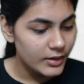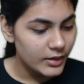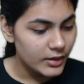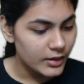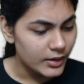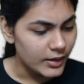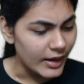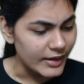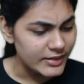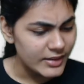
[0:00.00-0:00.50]

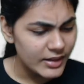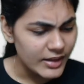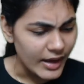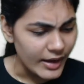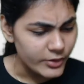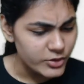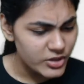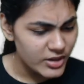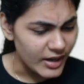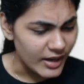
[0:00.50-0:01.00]
I think
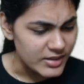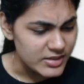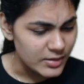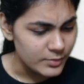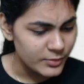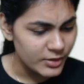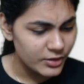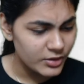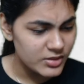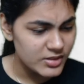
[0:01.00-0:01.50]
Ayushi had
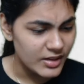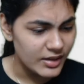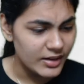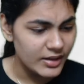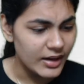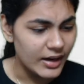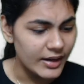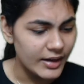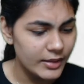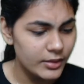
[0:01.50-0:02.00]
something to say
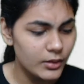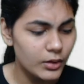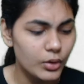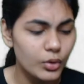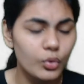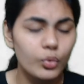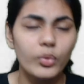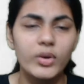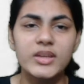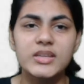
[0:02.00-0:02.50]
regarding the
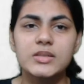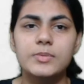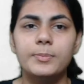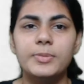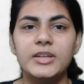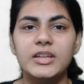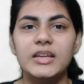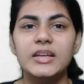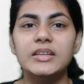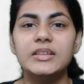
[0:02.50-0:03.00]
quiz
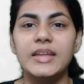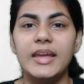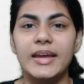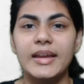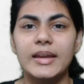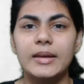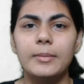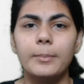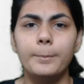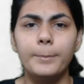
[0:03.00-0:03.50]
being
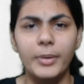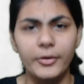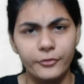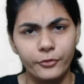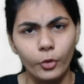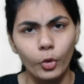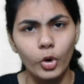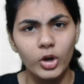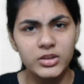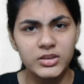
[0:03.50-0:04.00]
taken
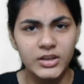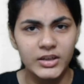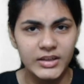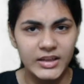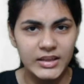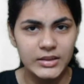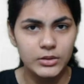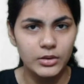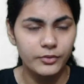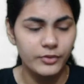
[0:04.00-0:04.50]
before
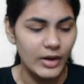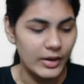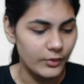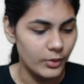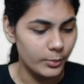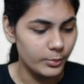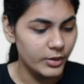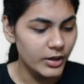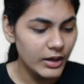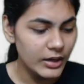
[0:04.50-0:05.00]
13th of
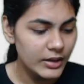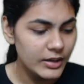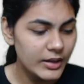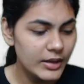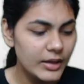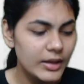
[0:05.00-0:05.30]
November.